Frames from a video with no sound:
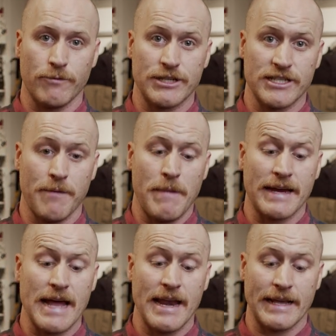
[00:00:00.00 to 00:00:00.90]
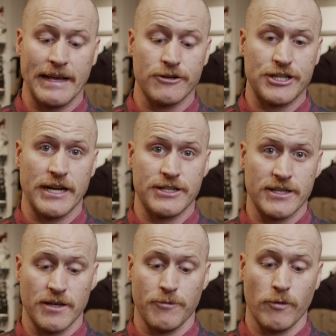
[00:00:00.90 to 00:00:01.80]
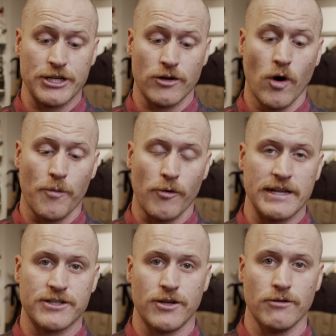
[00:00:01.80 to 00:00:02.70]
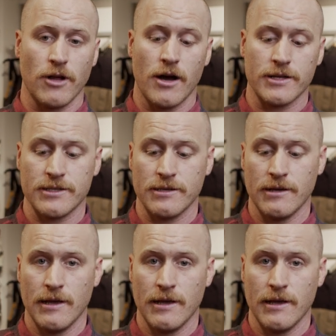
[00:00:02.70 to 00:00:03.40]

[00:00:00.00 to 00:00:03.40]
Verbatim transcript: which is a magnetic interchange system which incorporates two locks